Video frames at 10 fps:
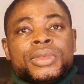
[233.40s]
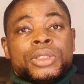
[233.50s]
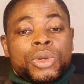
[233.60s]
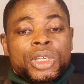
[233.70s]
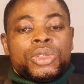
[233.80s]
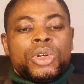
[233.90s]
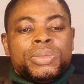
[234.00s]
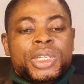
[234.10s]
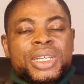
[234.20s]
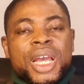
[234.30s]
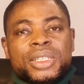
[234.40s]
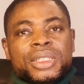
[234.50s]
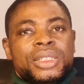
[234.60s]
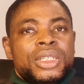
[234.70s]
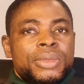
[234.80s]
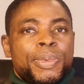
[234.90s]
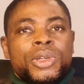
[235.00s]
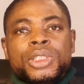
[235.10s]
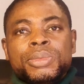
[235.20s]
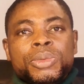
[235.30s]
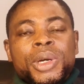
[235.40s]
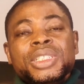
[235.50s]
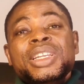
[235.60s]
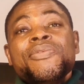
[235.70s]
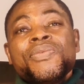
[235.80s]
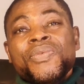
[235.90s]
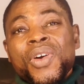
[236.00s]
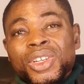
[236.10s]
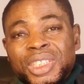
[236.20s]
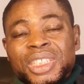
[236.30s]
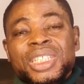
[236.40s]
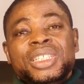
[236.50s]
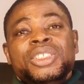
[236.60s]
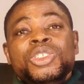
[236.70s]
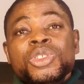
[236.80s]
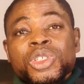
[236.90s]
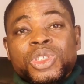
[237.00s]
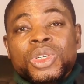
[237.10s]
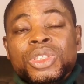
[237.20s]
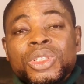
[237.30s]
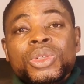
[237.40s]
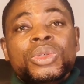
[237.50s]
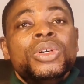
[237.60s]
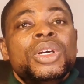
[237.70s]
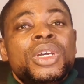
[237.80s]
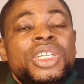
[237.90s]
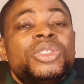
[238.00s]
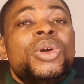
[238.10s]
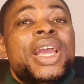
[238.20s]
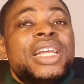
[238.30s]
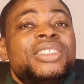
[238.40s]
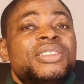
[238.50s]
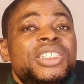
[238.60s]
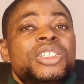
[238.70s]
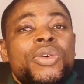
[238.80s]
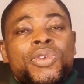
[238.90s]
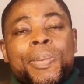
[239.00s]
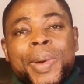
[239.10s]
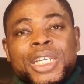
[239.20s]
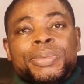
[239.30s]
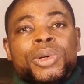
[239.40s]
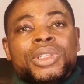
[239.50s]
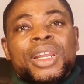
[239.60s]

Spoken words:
So he told me, yes, it is possible, but the first thing you should do is to get rid of your passport.